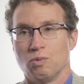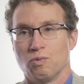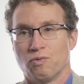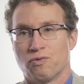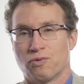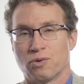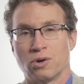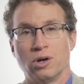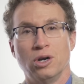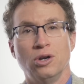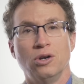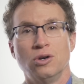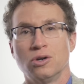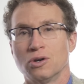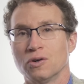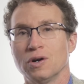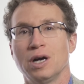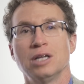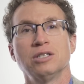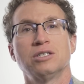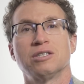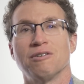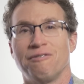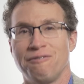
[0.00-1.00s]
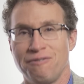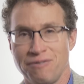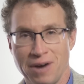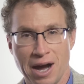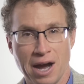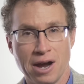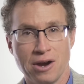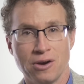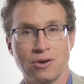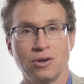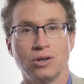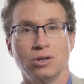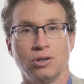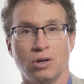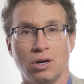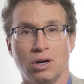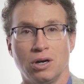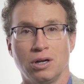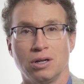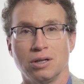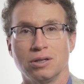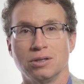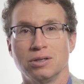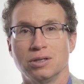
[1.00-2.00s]
for a neuron to fire at
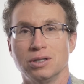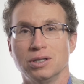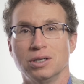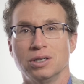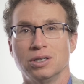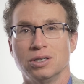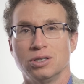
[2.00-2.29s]
all,